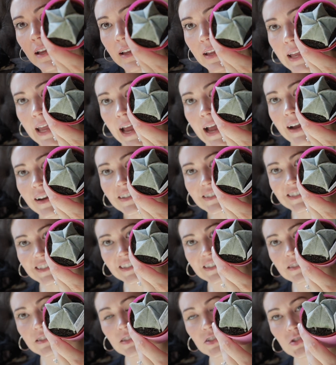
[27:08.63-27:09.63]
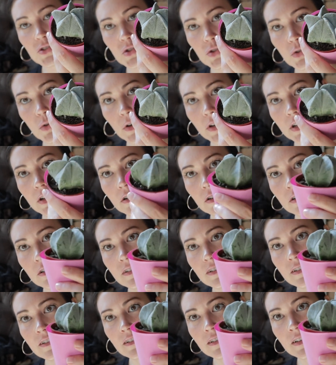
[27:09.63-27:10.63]
cactus
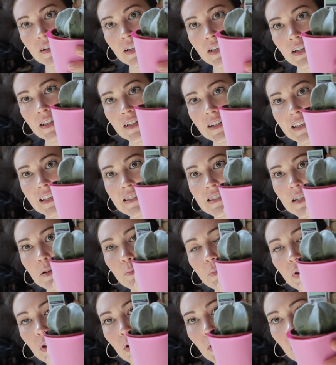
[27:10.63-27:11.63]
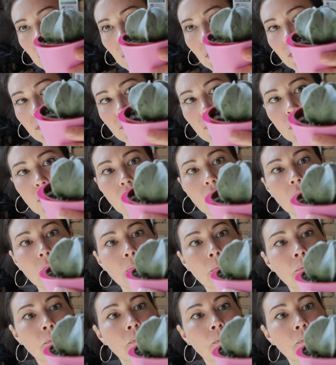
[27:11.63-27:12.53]
soil. Isn't it beautiful?